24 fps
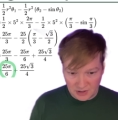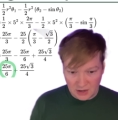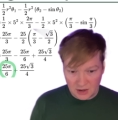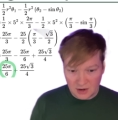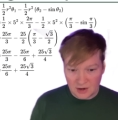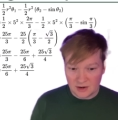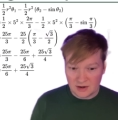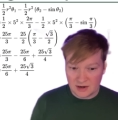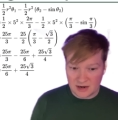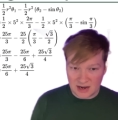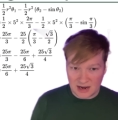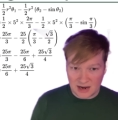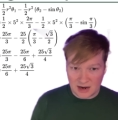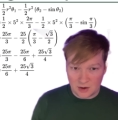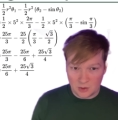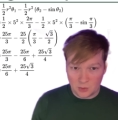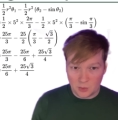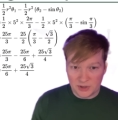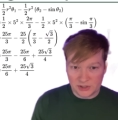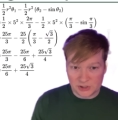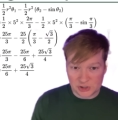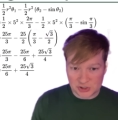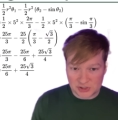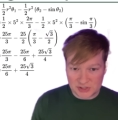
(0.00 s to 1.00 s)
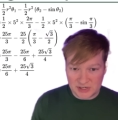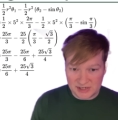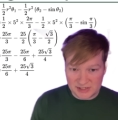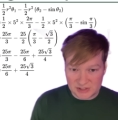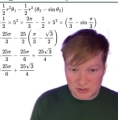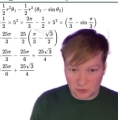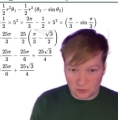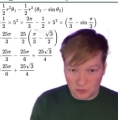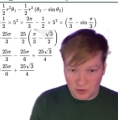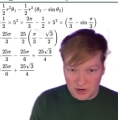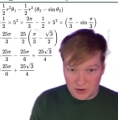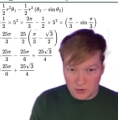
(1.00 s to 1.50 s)
Now we just need to
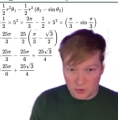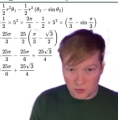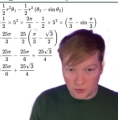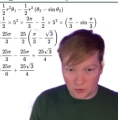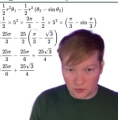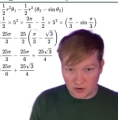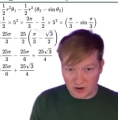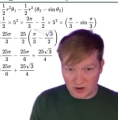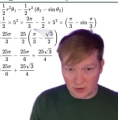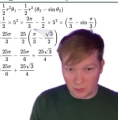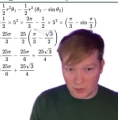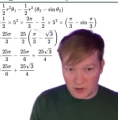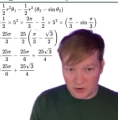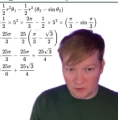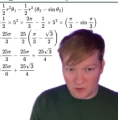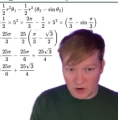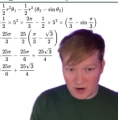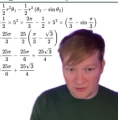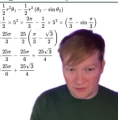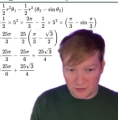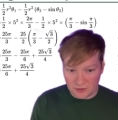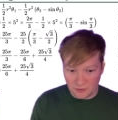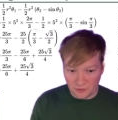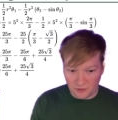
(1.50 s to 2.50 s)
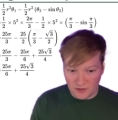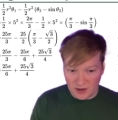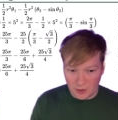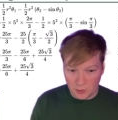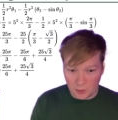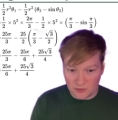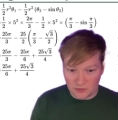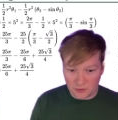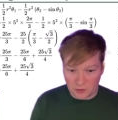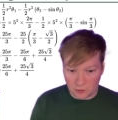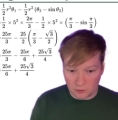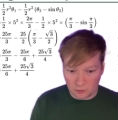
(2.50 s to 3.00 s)
reorder it. We write the thing with
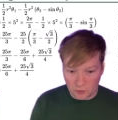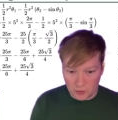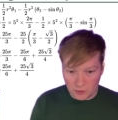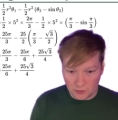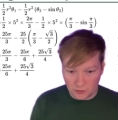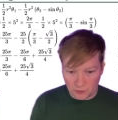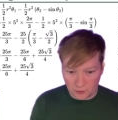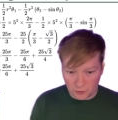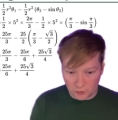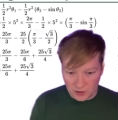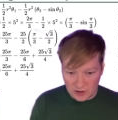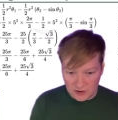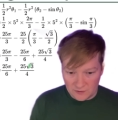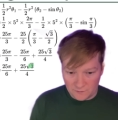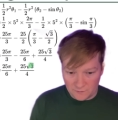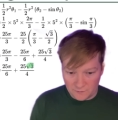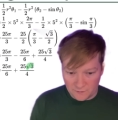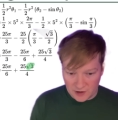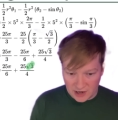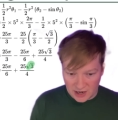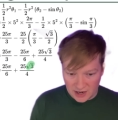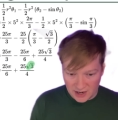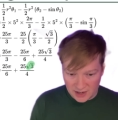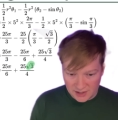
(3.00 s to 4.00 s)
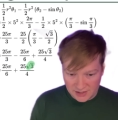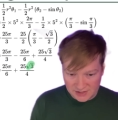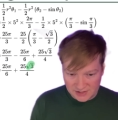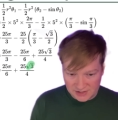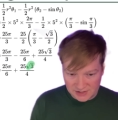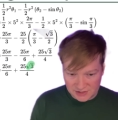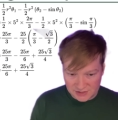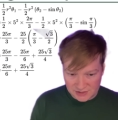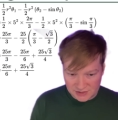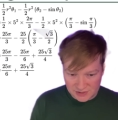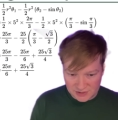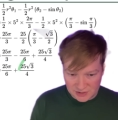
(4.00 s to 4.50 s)
the root 3
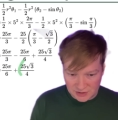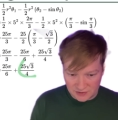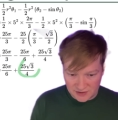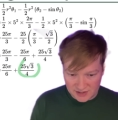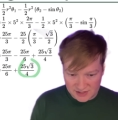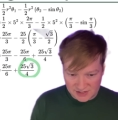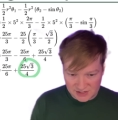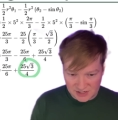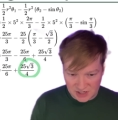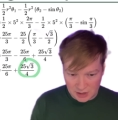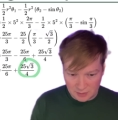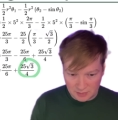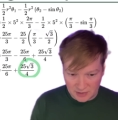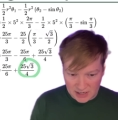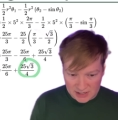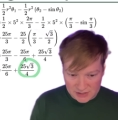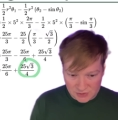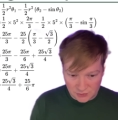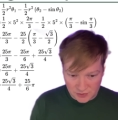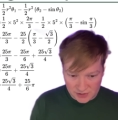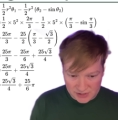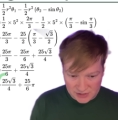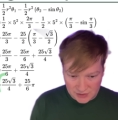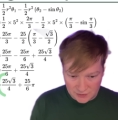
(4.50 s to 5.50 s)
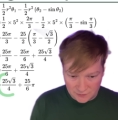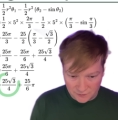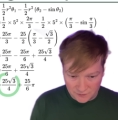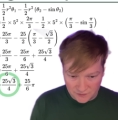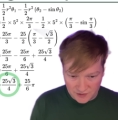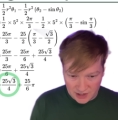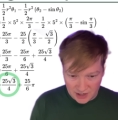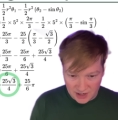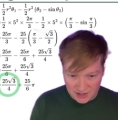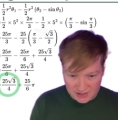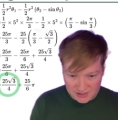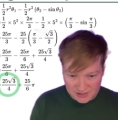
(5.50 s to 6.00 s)
first, so this term gets written
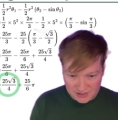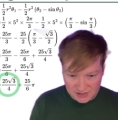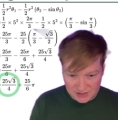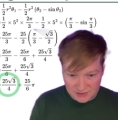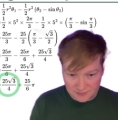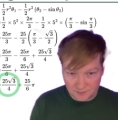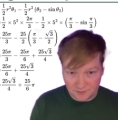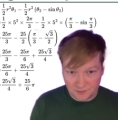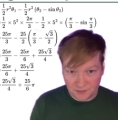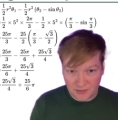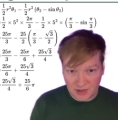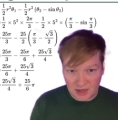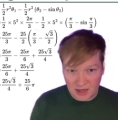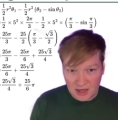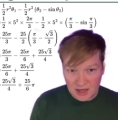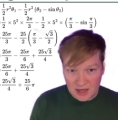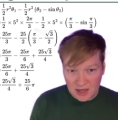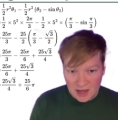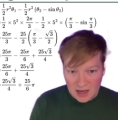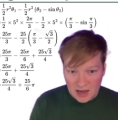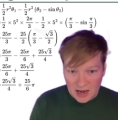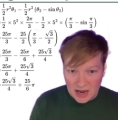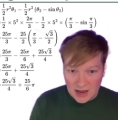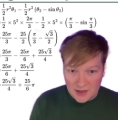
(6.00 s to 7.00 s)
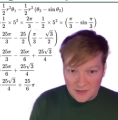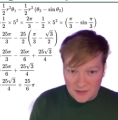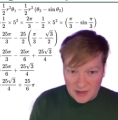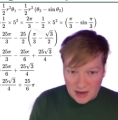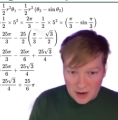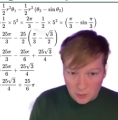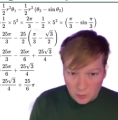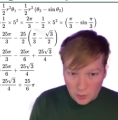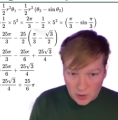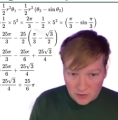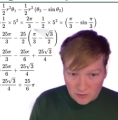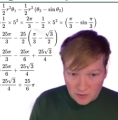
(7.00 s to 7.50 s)
first, and then
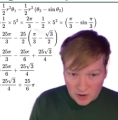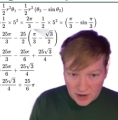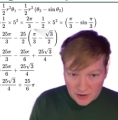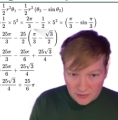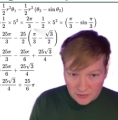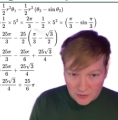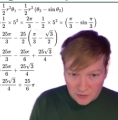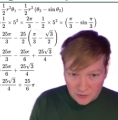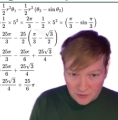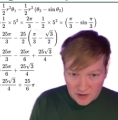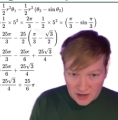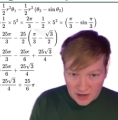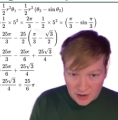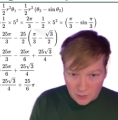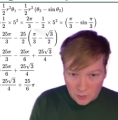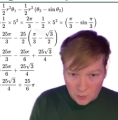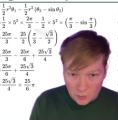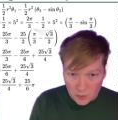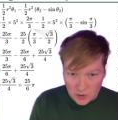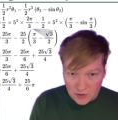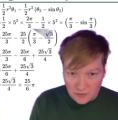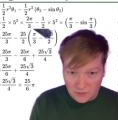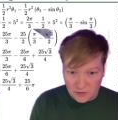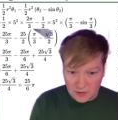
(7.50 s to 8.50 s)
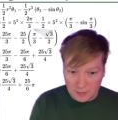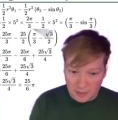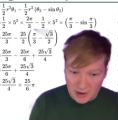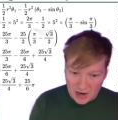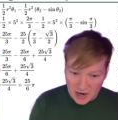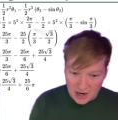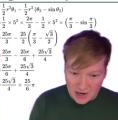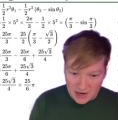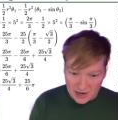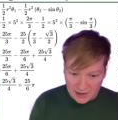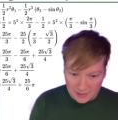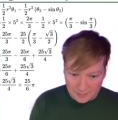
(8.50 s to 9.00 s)
we write the thing with the
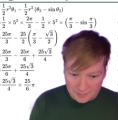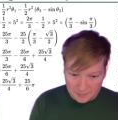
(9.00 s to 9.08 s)
pi.